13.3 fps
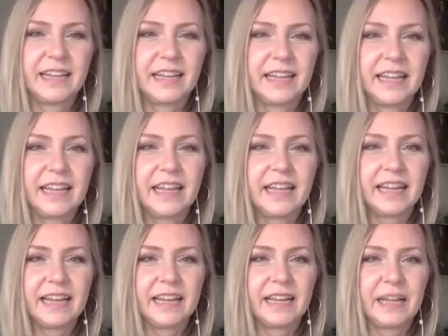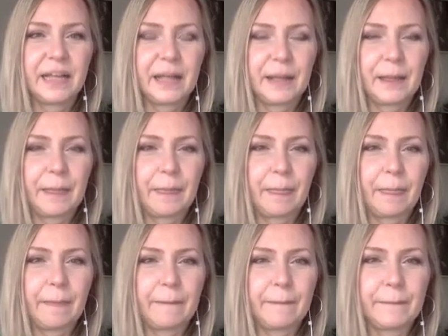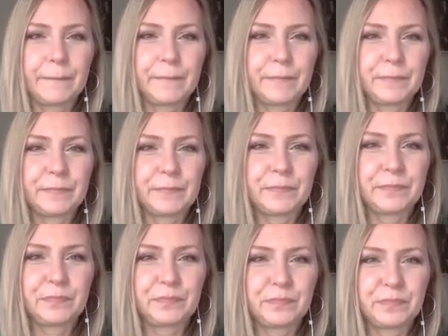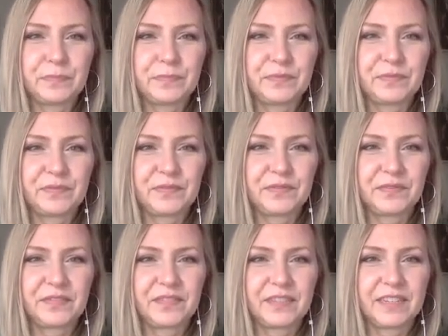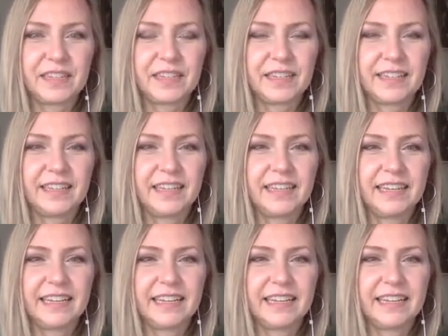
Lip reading: The person shown says nothing.